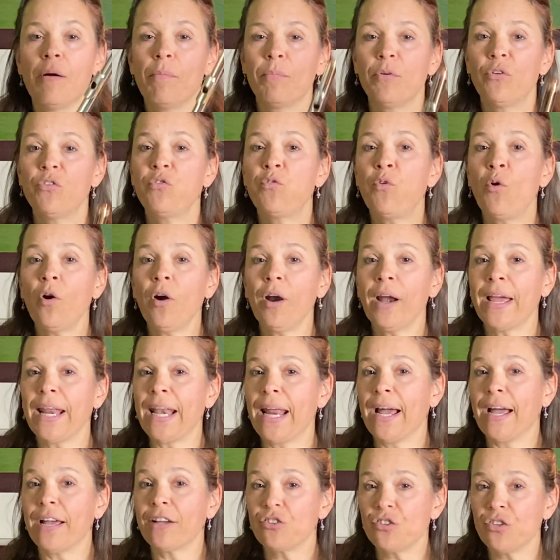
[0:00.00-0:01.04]
Before I'd
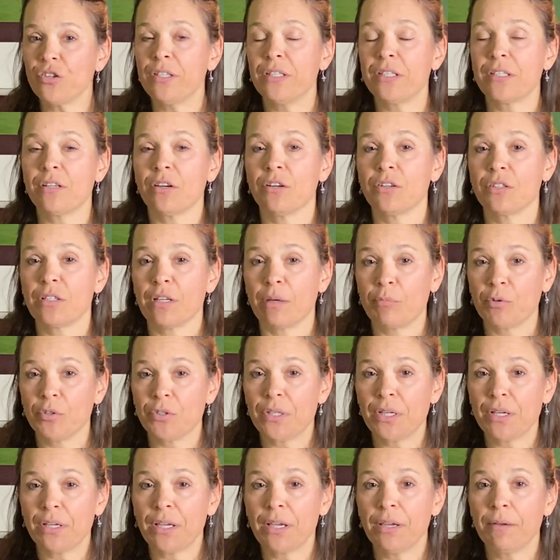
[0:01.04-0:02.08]
actually start double
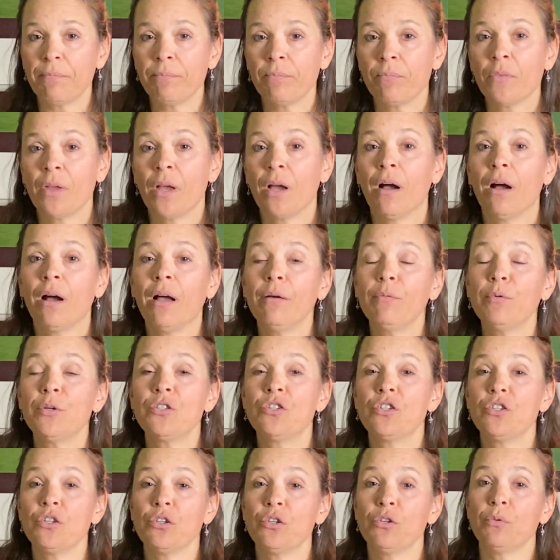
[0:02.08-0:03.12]
tonguing, I would
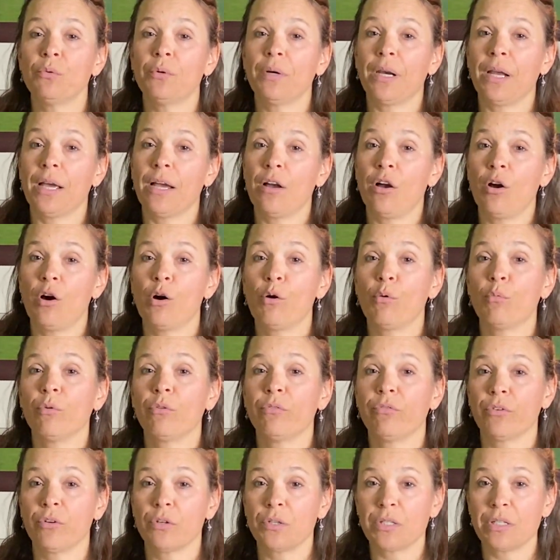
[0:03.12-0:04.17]
do what I call
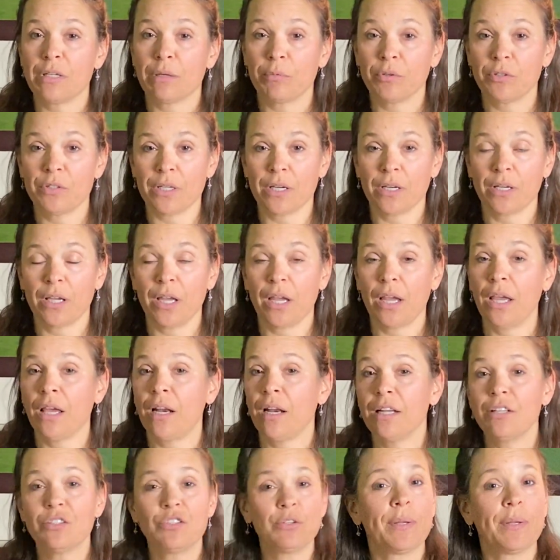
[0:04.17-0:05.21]
reverse double tonguing, and
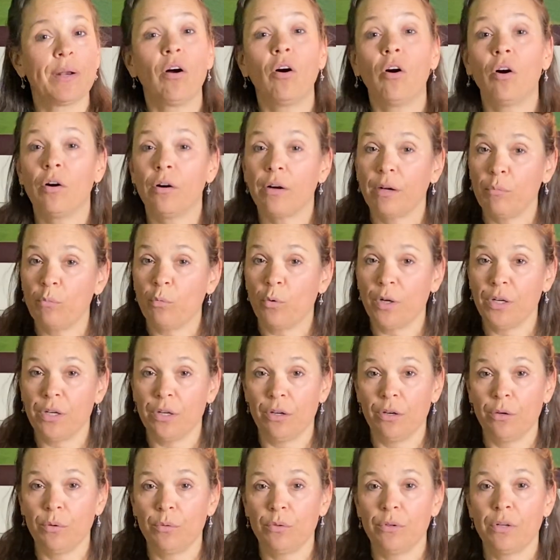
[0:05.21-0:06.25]
I it all on one
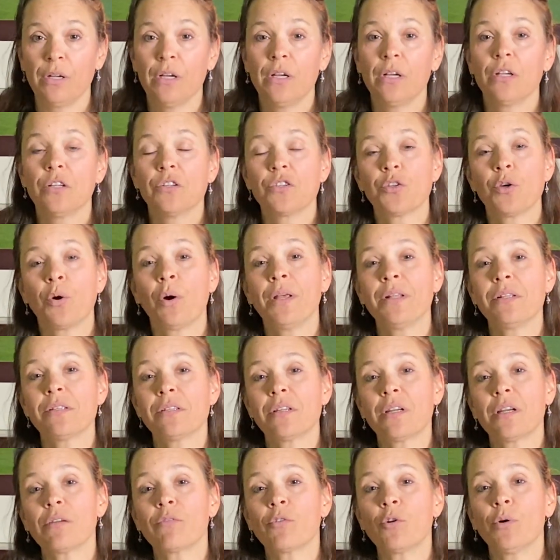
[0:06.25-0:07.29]
note. So
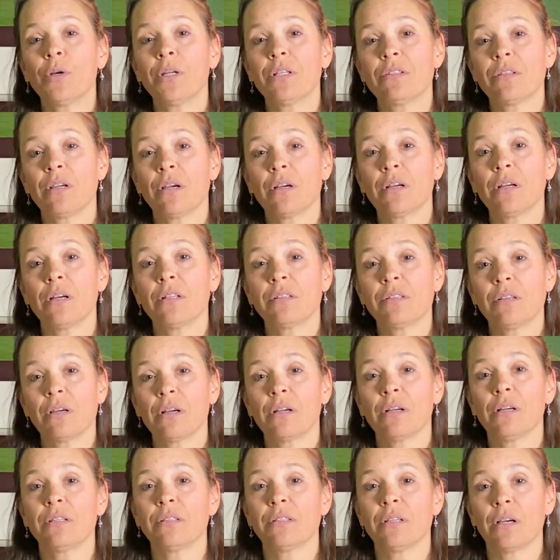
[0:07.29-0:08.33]
instead of going taka,
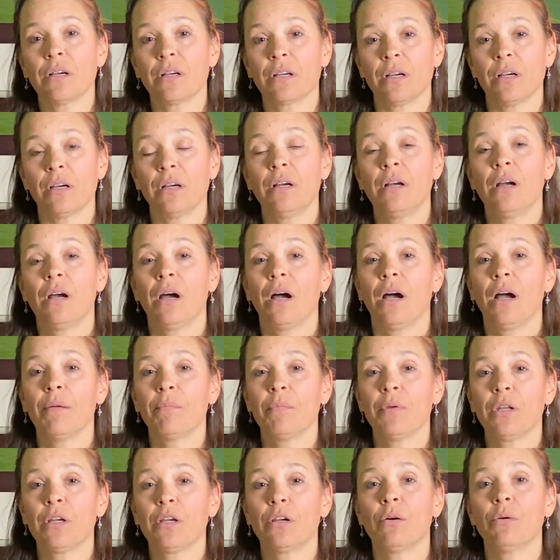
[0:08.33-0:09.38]
taka, taka, I'm
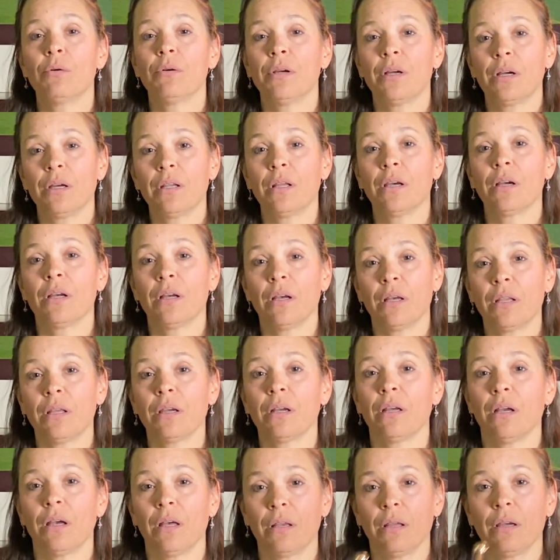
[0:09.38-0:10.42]
going to go gada, gada,
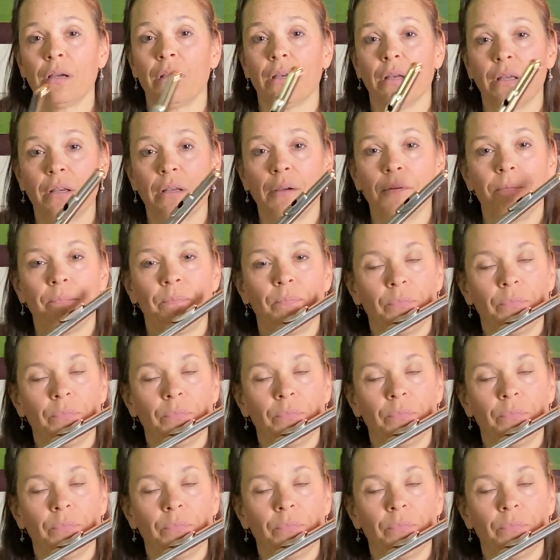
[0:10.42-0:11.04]
gada, gada.